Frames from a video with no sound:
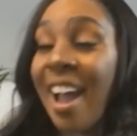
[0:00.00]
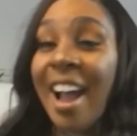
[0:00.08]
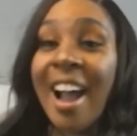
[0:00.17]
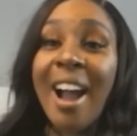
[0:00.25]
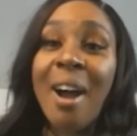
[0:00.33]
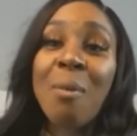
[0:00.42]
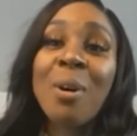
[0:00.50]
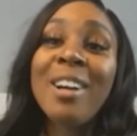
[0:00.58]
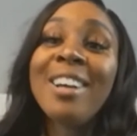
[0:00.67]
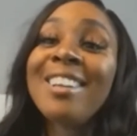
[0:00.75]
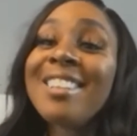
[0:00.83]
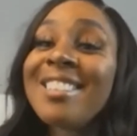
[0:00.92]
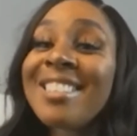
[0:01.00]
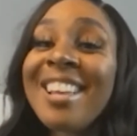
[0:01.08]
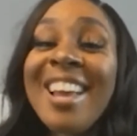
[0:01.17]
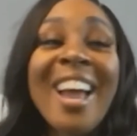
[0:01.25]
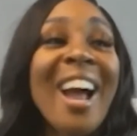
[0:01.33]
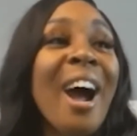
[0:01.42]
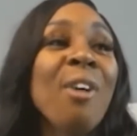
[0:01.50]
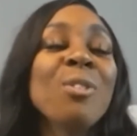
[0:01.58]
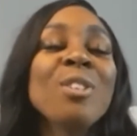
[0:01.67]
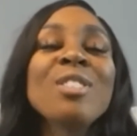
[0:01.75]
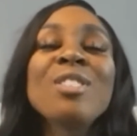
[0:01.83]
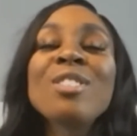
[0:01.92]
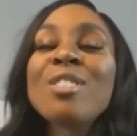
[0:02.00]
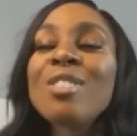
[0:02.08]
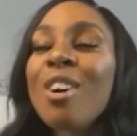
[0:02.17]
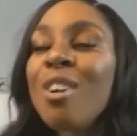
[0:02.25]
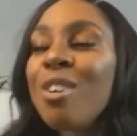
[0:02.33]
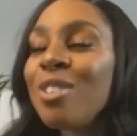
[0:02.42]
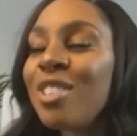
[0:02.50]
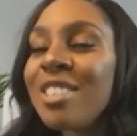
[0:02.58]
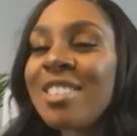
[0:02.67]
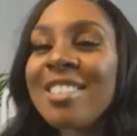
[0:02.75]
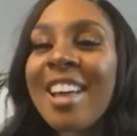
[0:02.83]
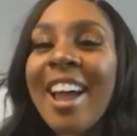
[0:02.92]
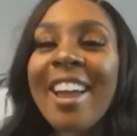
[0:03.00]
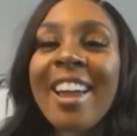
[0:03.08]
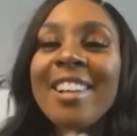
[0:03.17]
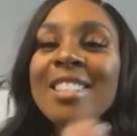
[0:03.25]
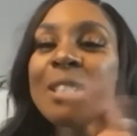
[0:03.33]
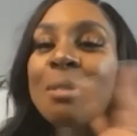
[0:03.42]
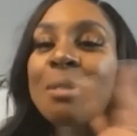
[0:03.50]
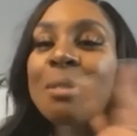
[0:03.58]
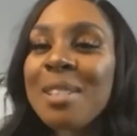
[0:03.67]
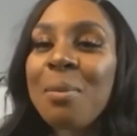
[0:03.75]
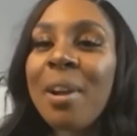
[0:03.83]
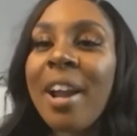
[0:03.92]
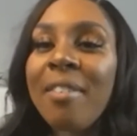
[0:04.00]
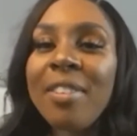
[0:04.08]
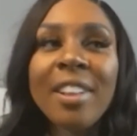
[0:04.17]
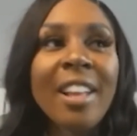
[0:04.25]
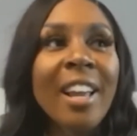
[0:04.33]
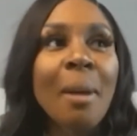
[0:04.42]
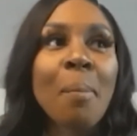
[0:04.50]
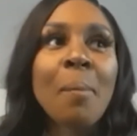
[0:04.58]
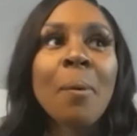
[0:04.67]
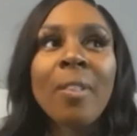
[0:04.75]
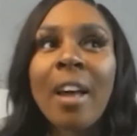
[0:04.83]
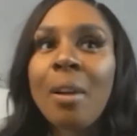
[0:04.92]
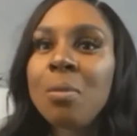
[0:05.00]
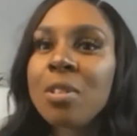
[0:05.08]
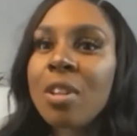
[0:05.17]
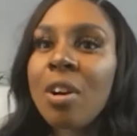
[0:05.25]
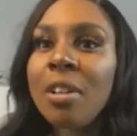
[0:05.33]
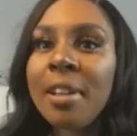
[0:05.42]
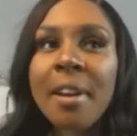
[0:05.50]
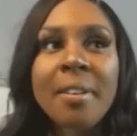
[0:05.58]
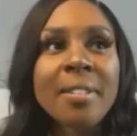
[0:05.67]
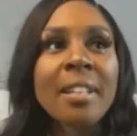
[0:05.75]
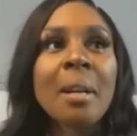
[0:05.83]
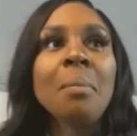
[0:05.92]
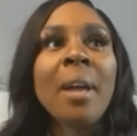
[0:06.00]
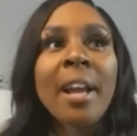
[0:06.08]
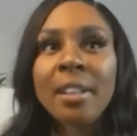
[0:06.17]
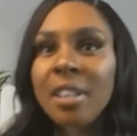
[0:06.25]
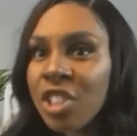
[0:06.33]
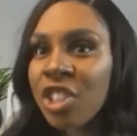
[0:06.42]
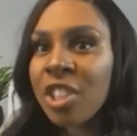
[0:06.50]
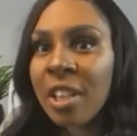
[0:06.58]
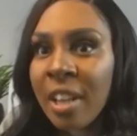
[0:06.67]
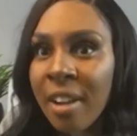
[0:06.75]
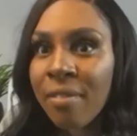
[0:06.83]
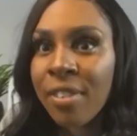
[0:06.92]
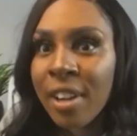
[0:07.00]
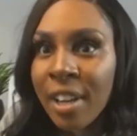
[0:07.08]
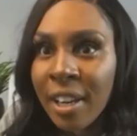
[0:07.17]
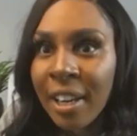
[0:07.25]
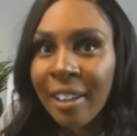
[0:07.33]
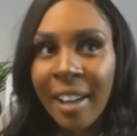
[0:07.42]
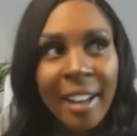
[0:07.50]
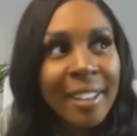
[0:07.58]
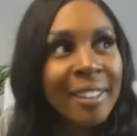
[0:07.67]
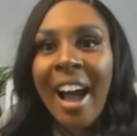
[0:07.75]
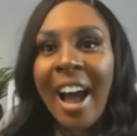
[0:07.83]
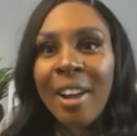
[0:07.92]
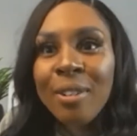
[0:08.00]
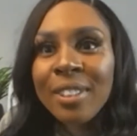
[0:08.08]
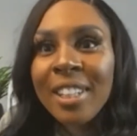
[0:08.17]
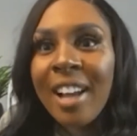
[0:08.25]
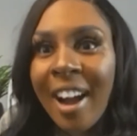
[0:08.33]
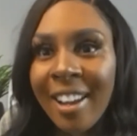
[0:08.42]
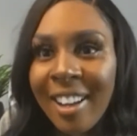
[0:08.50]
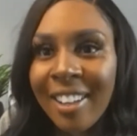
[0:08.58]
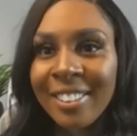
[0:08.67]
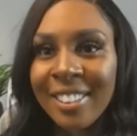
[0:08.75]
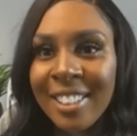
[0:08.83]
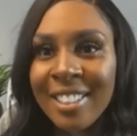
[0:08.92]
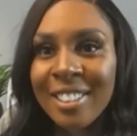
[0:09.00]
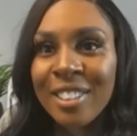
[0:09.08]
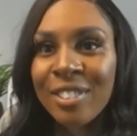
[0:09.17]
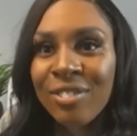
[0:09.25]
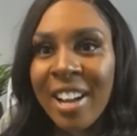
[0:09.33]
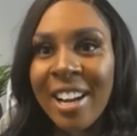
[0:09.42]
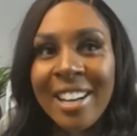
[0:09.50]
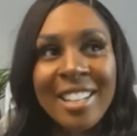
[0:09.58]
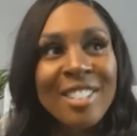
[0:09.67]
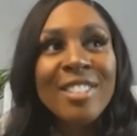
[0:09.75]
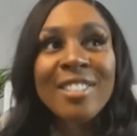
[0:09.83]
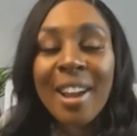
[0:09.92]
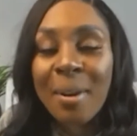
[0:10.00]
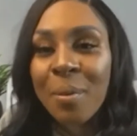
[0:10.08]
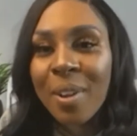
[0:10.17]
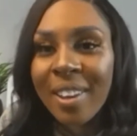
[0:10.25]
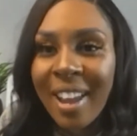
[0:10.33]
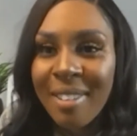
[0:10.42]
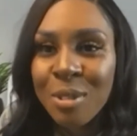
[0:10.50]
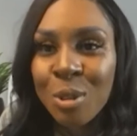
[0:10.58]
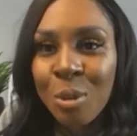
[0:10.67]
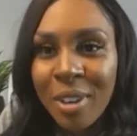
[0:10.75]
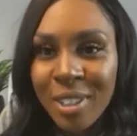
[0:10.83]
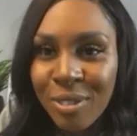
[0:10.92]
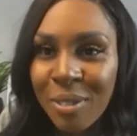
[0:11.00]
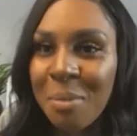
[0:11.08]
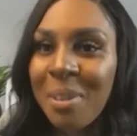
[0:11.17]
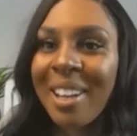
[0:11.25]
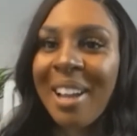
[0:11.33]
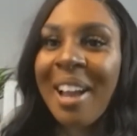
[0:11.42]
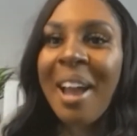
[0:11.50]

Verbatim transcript: I was so just like explicit with everything. People thought it was so hilarious. And I'm like, this shit ain't funny. Like, I don't see how y'all see this as funny. This is like real life stories for me.